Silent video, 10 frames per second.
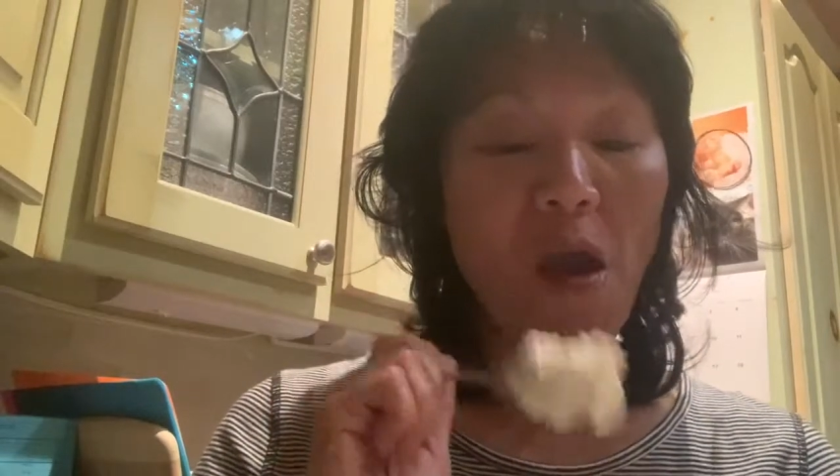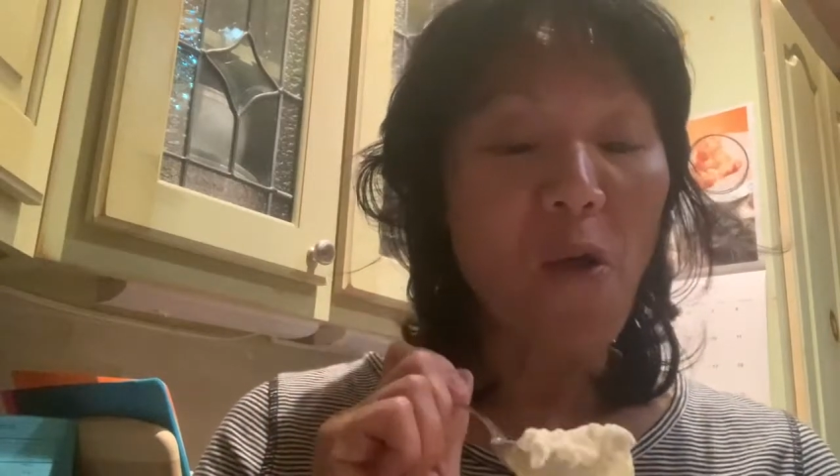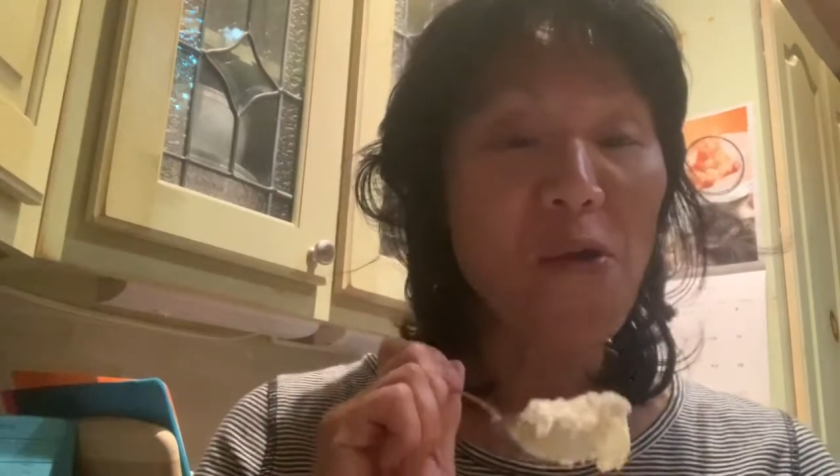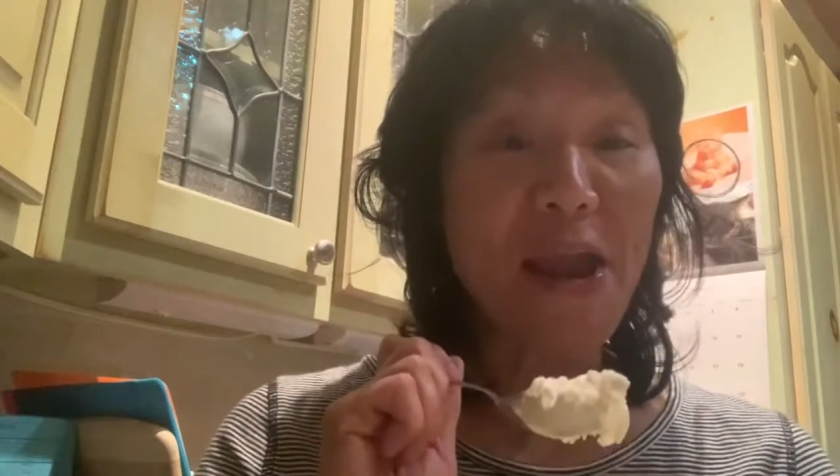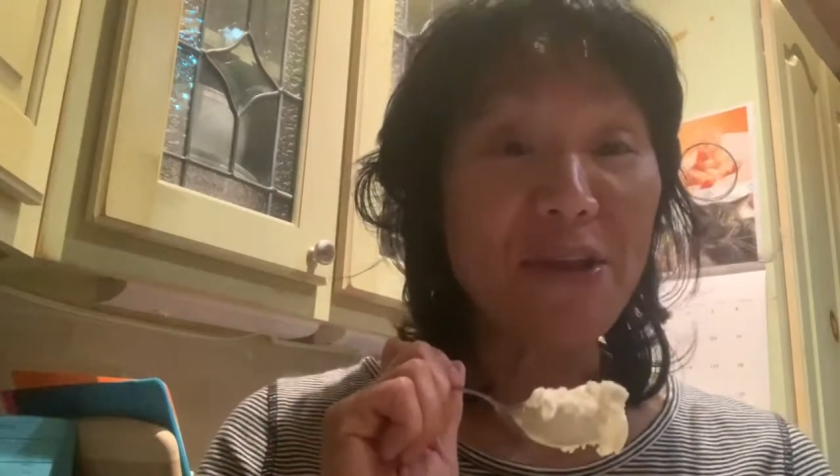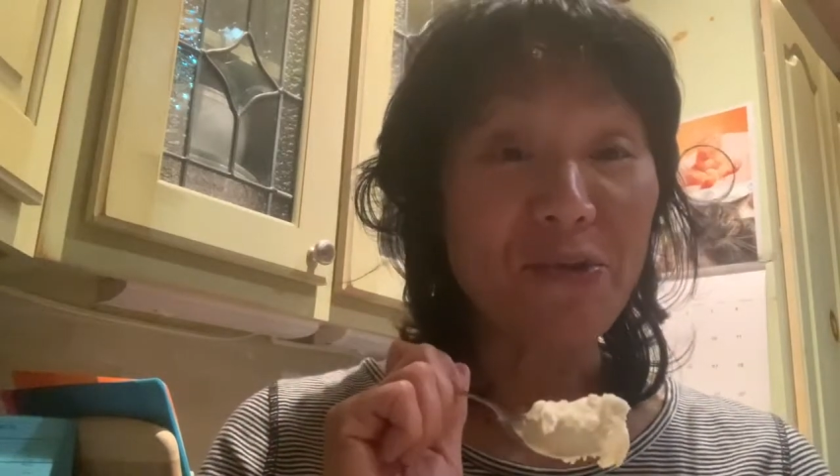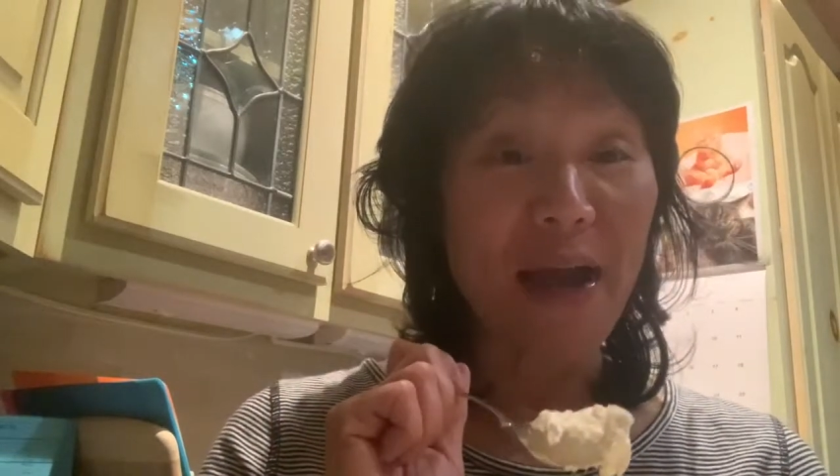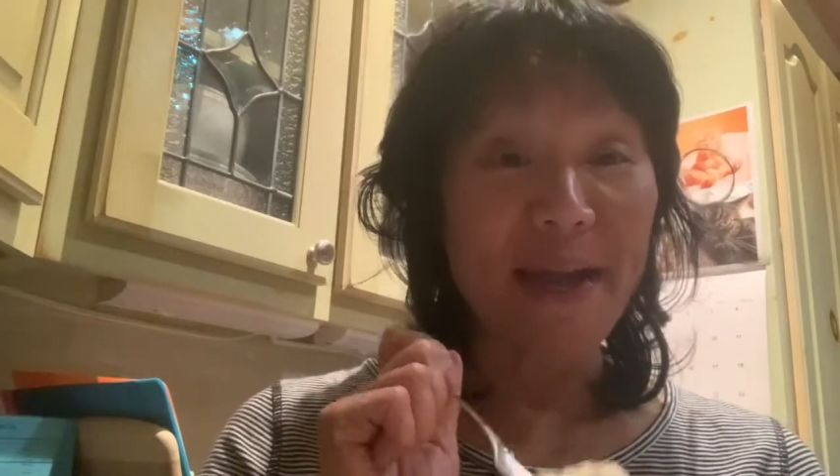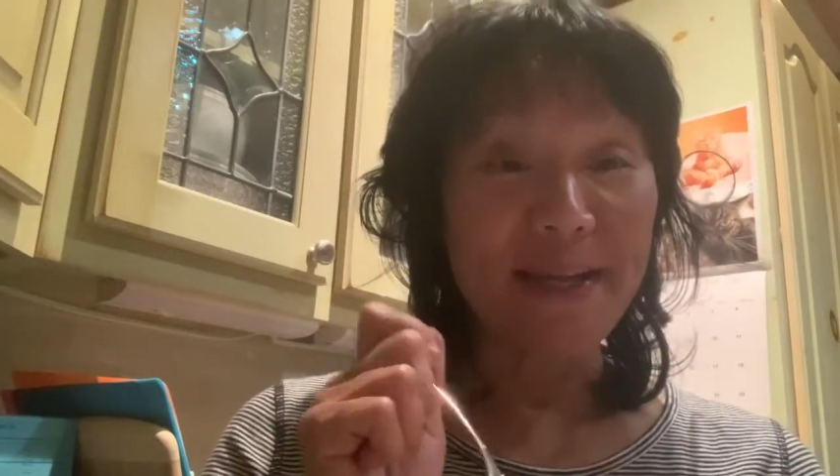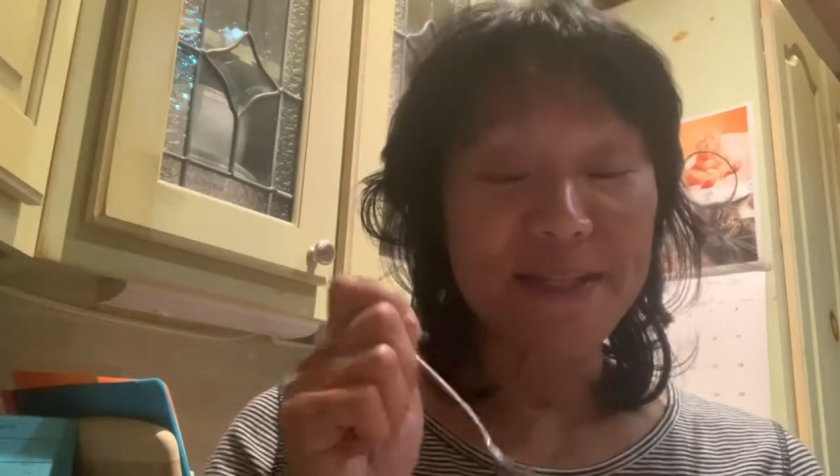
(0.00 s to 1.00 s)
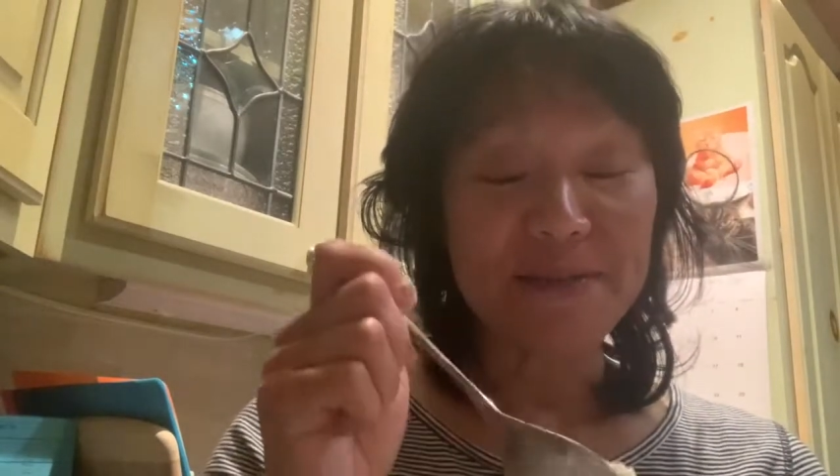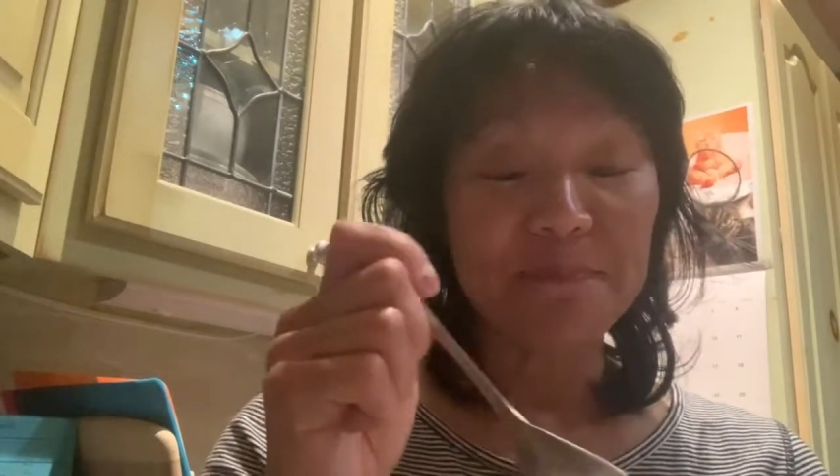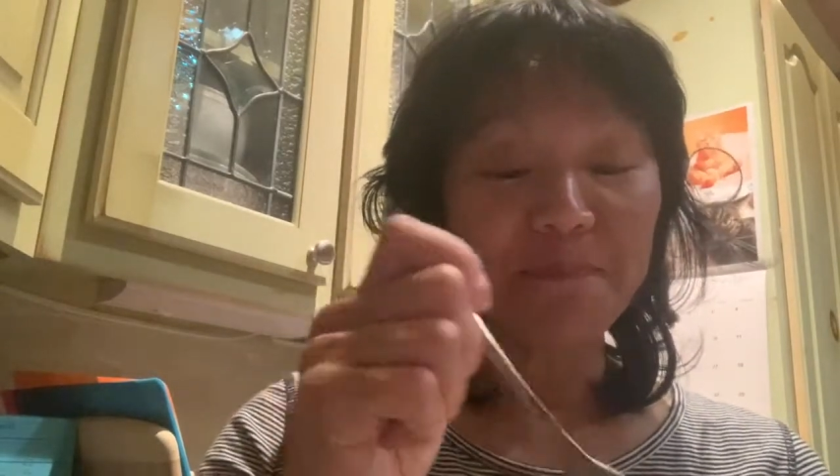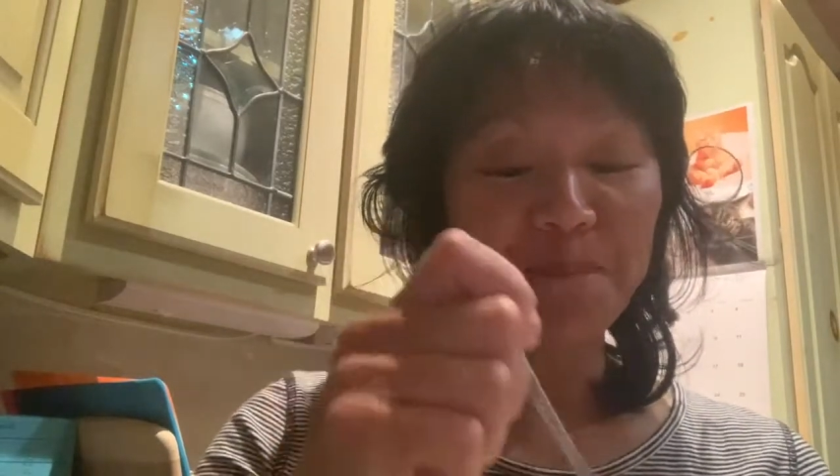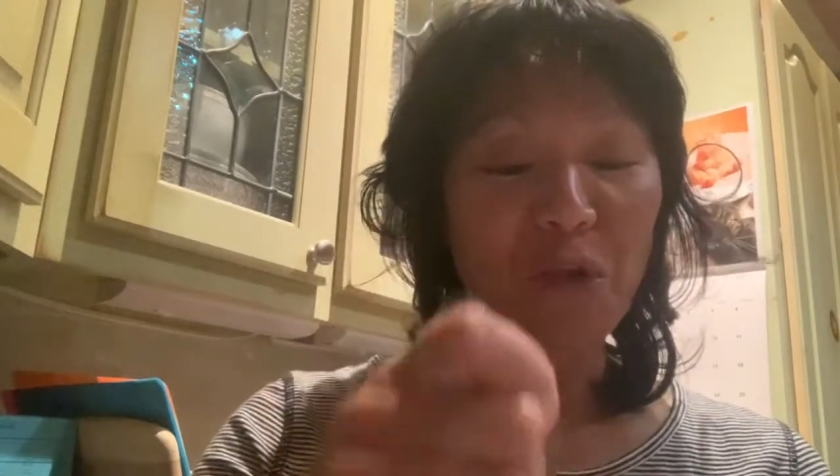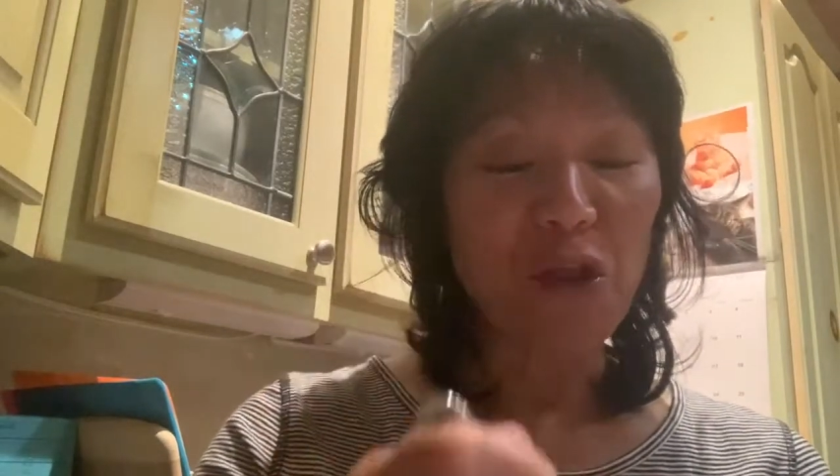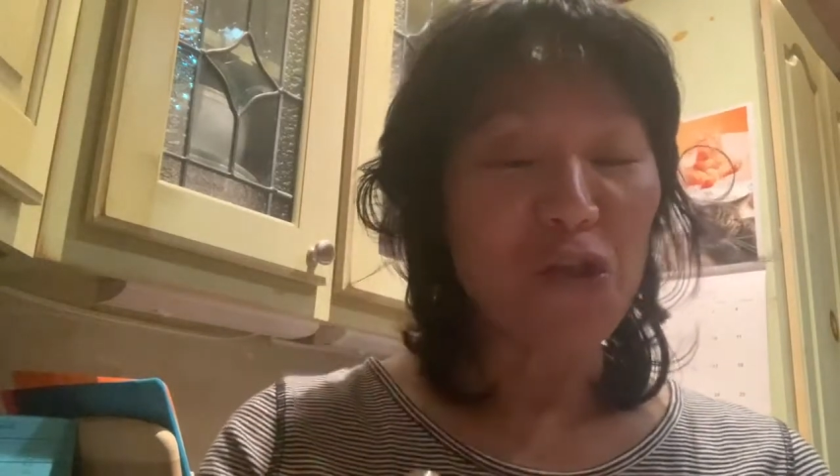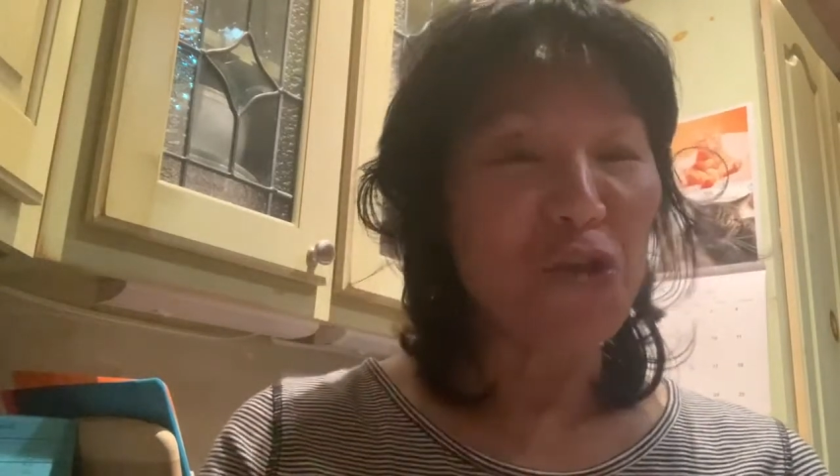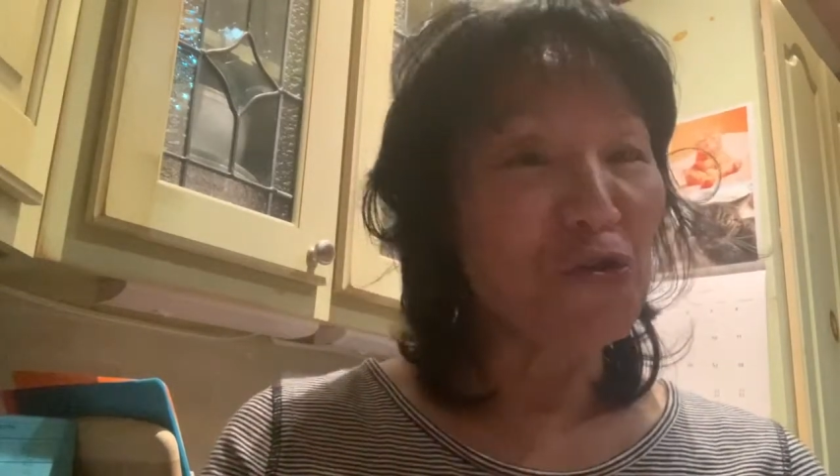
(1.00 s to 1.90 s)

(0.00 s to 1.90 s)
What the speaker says: Okay, you guys, you